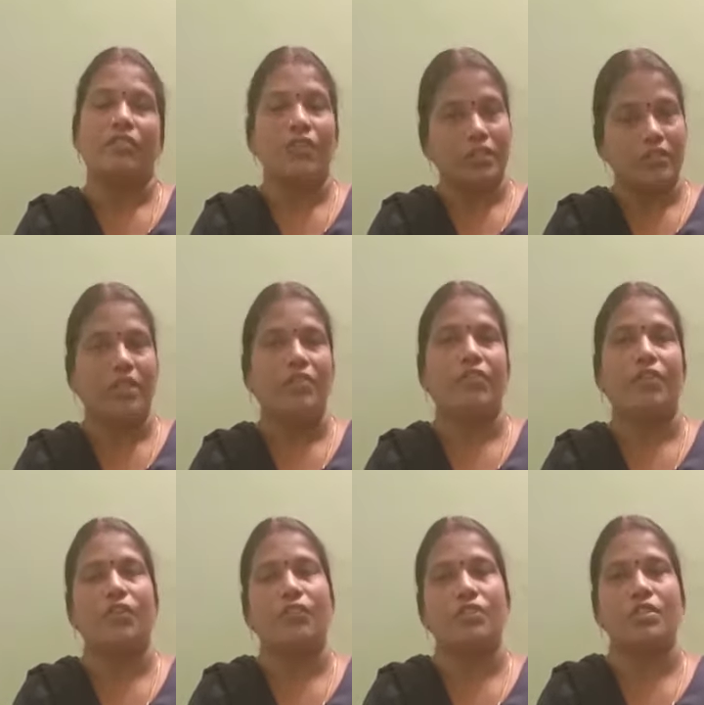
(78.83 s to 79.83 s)
for the
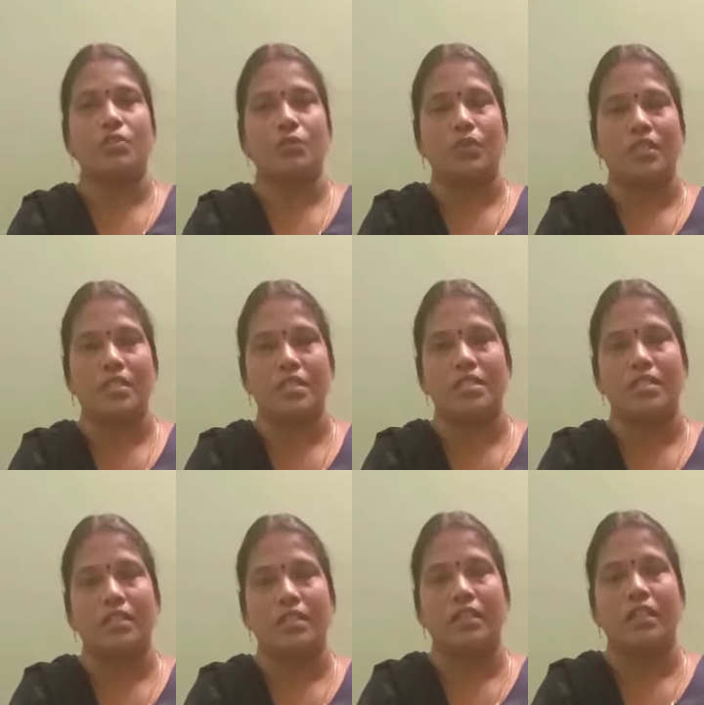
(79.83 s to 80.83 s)
welfare of the students.
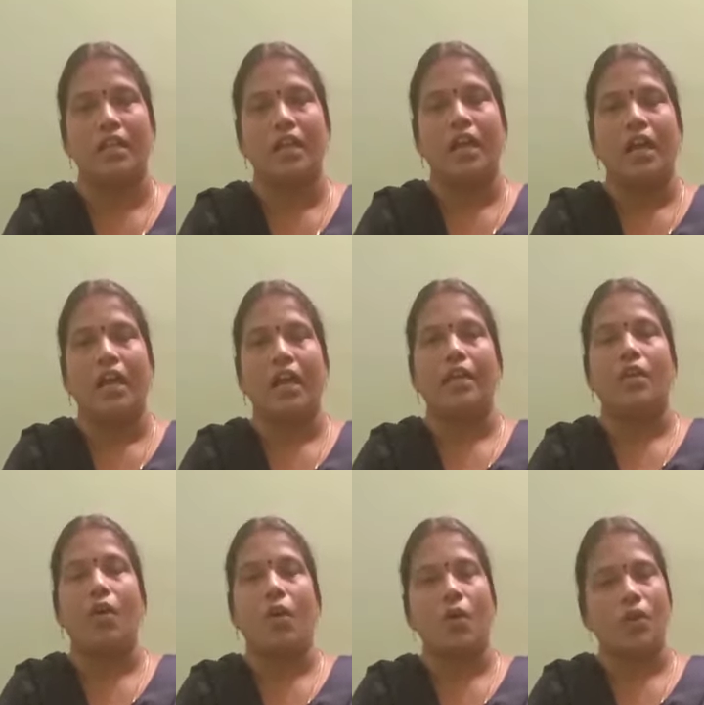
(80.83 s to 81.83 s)

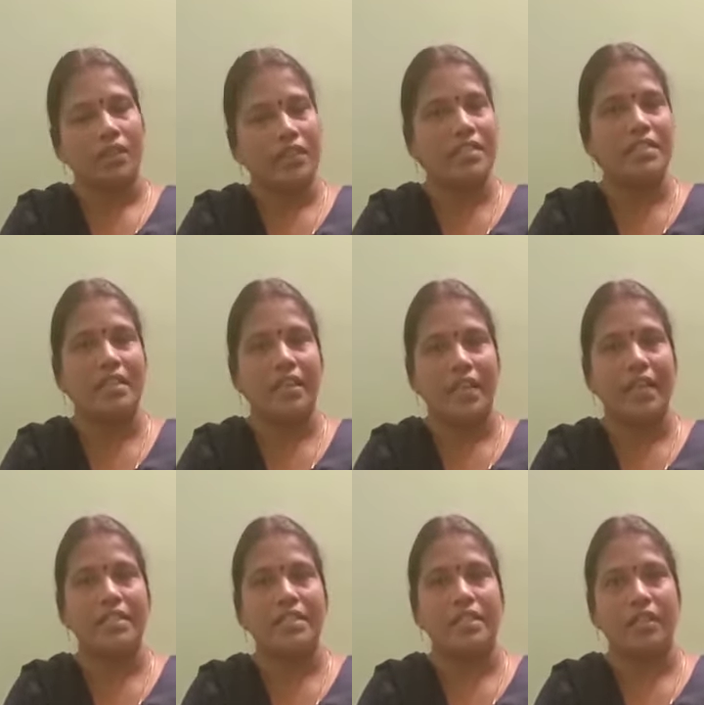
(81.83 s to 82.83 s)
And all these
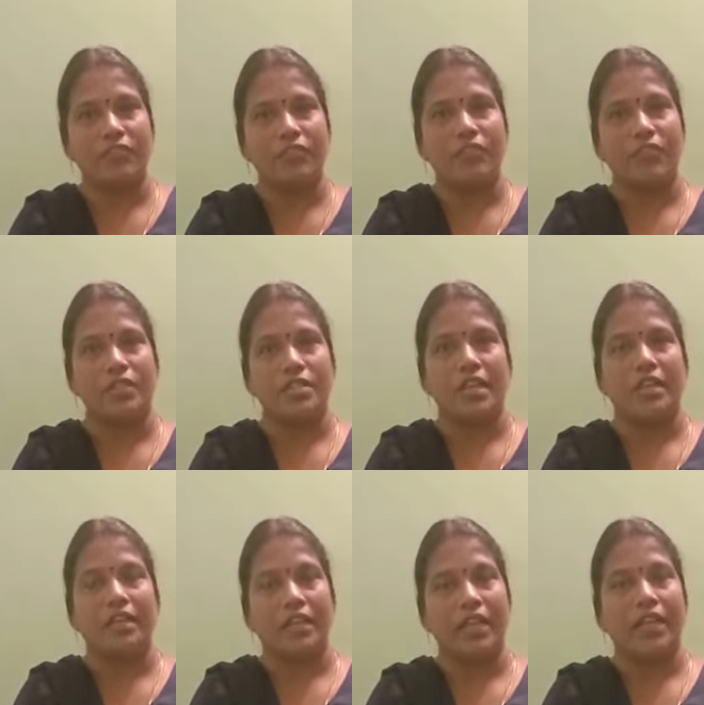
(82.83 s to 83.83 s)
great effort
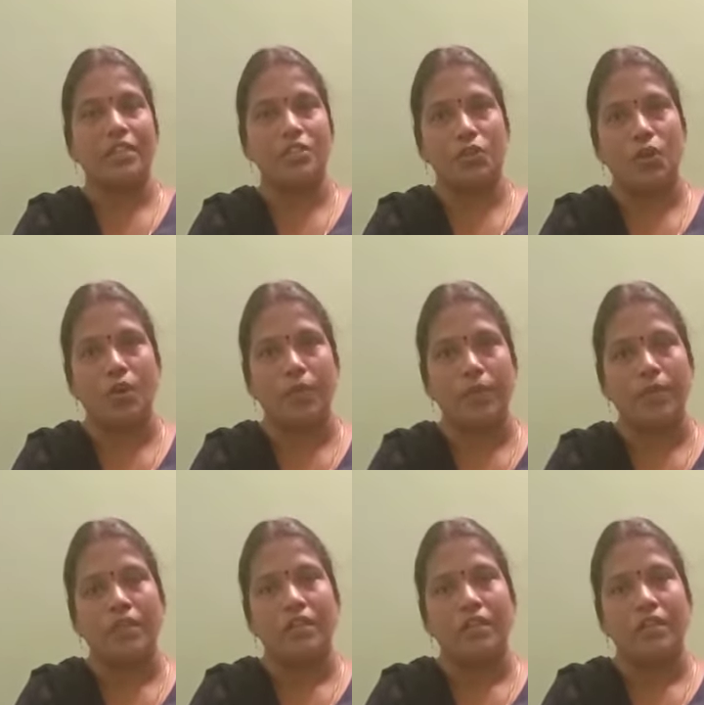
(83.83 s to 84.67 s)
and great job